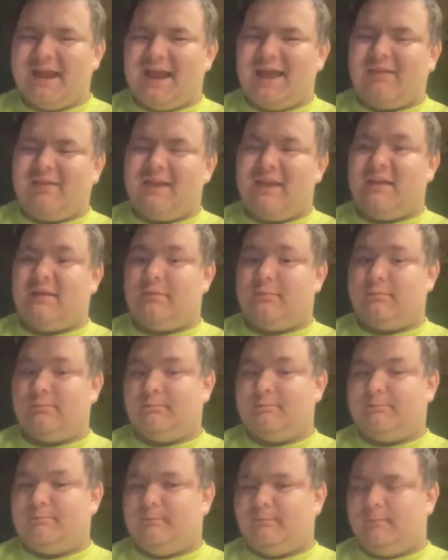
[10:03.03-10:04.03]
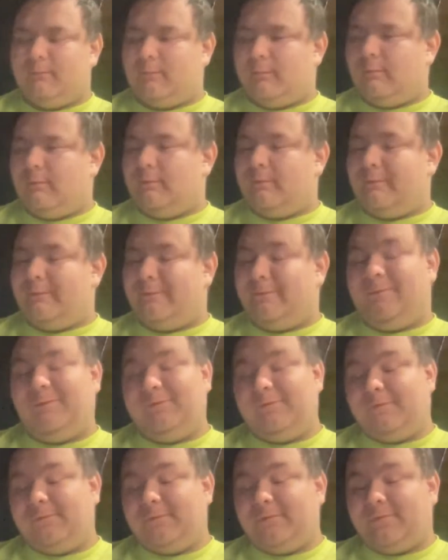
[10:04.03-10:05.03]
had like
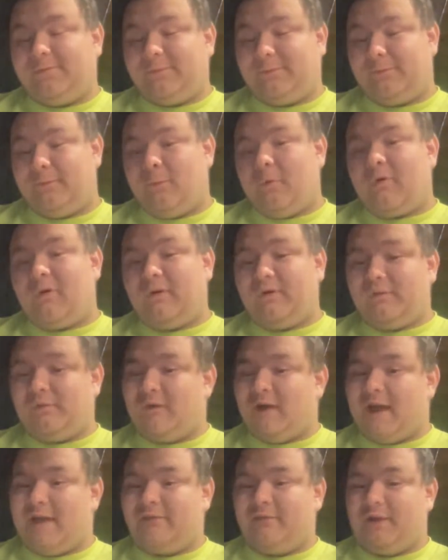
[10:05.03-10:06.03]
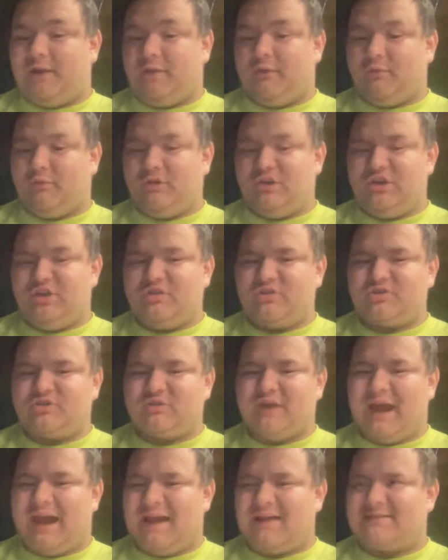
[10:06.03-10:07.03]
4 or 5 like really good
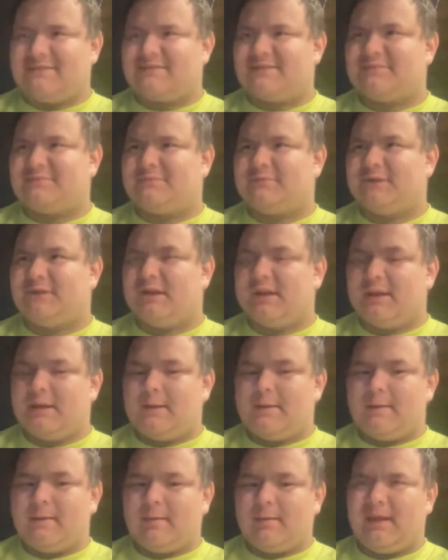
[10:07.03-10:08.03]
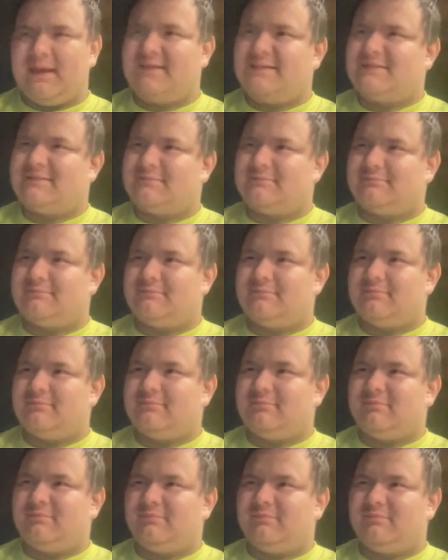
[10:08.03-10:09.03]
tracks, like
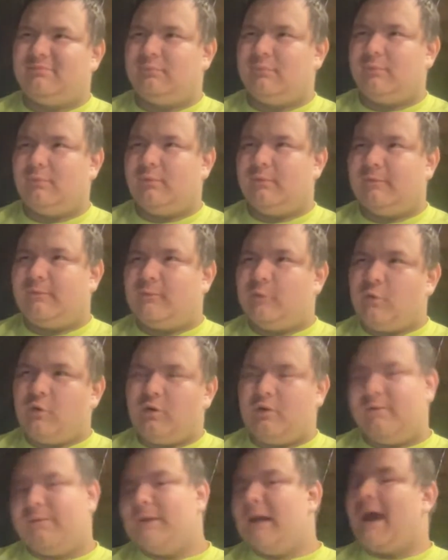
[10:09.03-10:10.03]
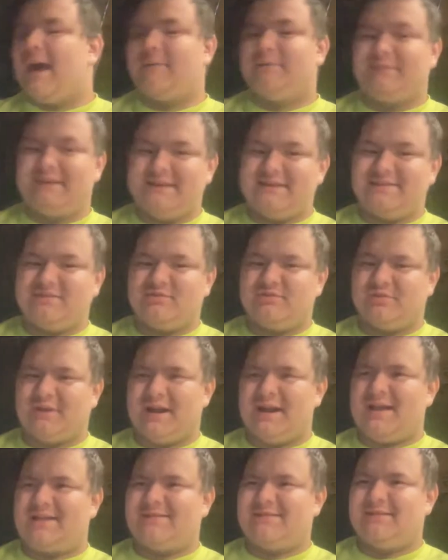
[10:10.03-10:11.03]
4 or 5 decent
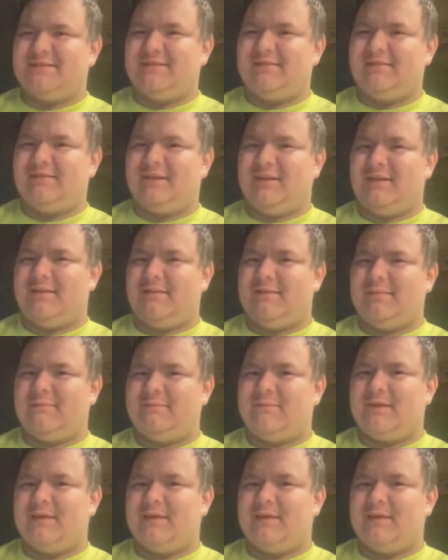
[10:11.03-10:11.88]
tracks, and then like